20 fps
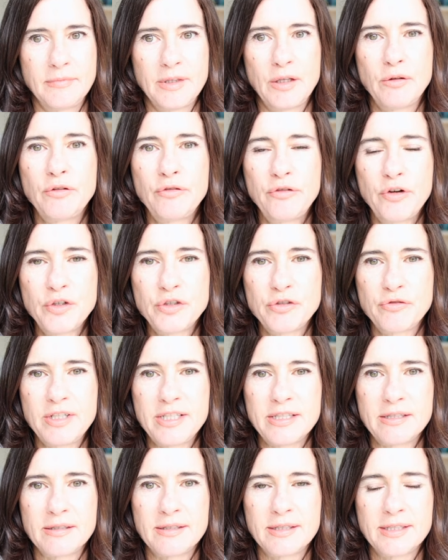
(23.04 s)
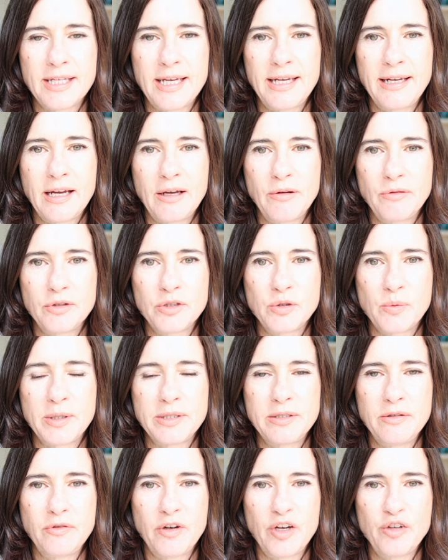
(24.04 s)
Now, the first reason to take out the
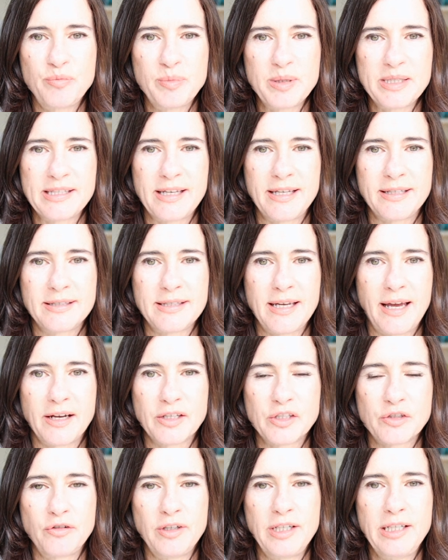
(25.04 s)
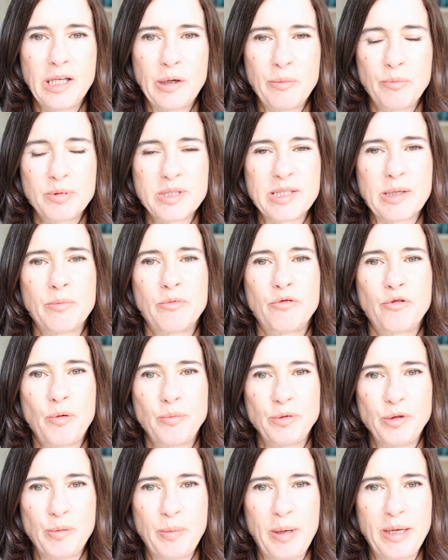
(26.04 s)
25% tax free lump sum
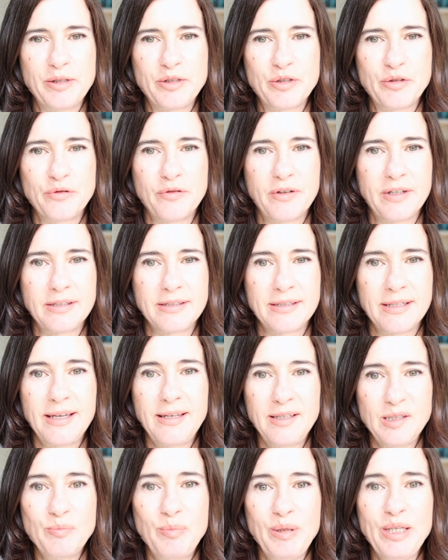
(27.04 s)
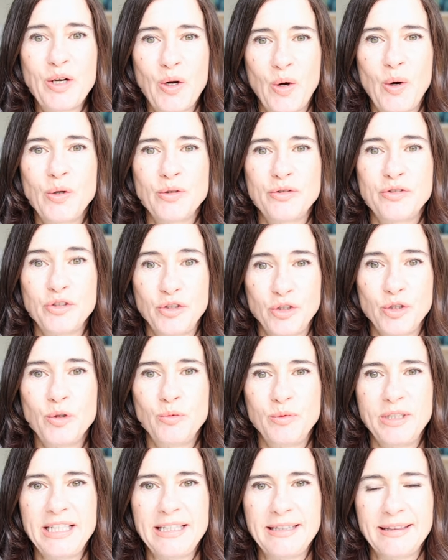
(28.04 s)
from your pension fund is because
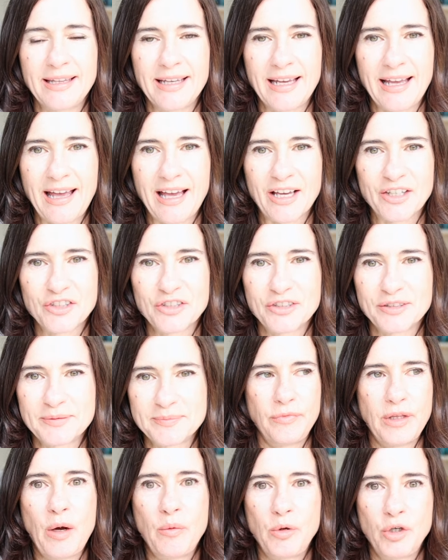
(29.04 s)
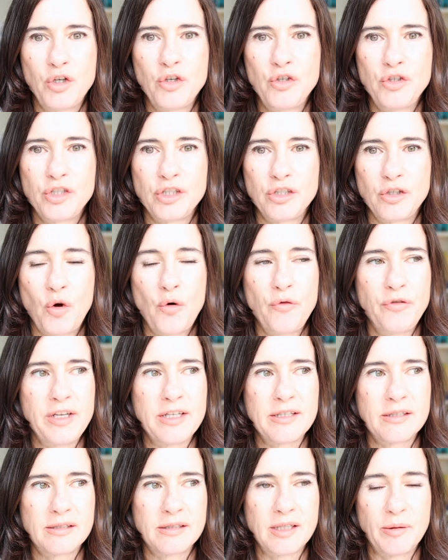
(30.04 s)
you need the cash. Now, a good and
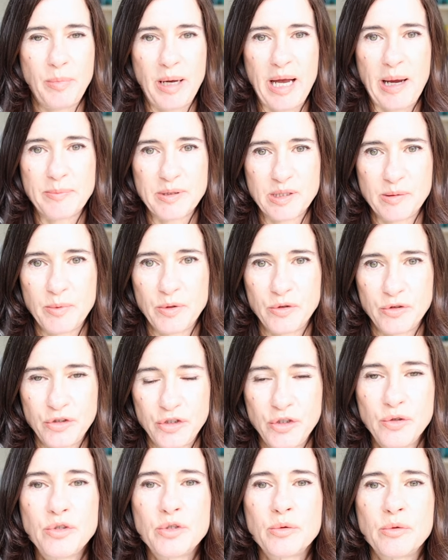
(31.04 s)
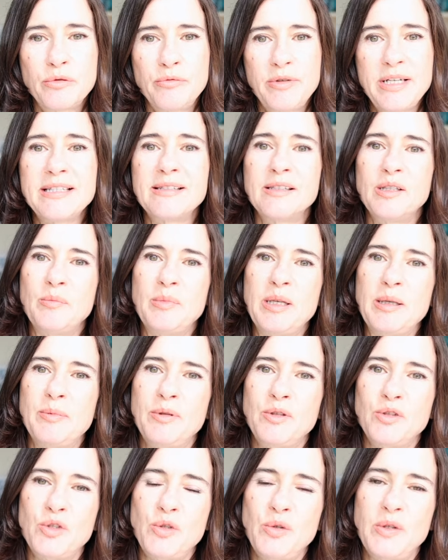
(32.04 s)
obvious, and perhaps the most usual reason that
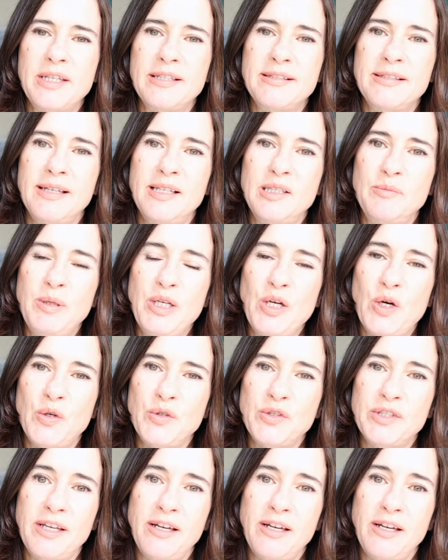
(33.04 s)
people do this is because